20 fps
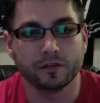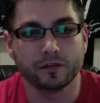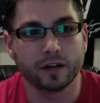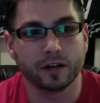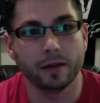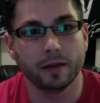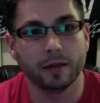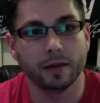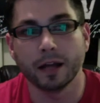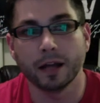
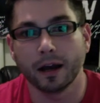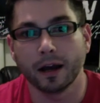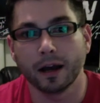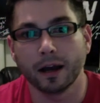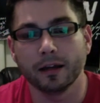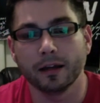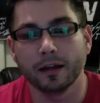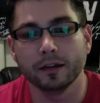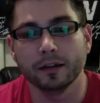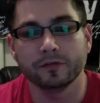I'm not.
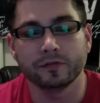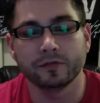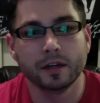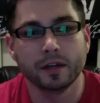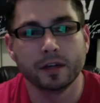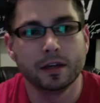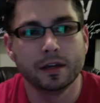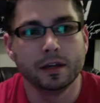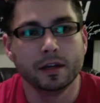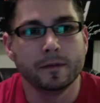If
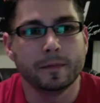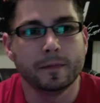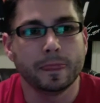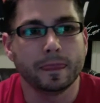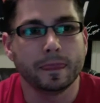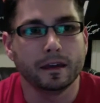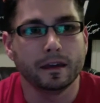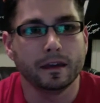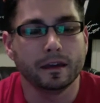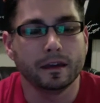
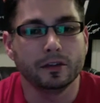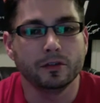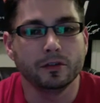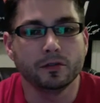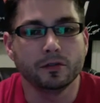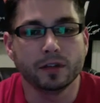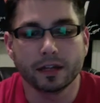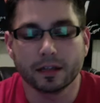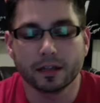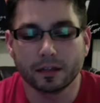you
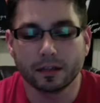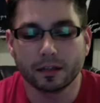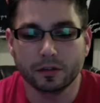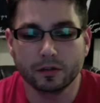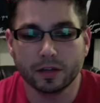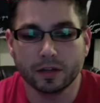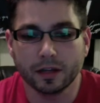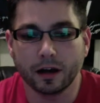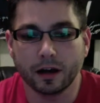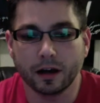
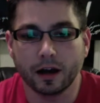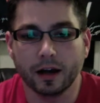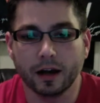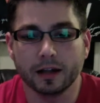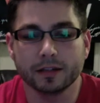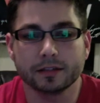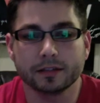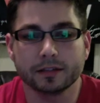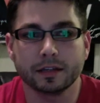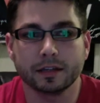can
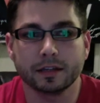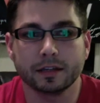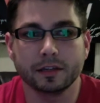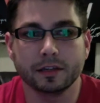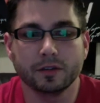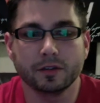honestly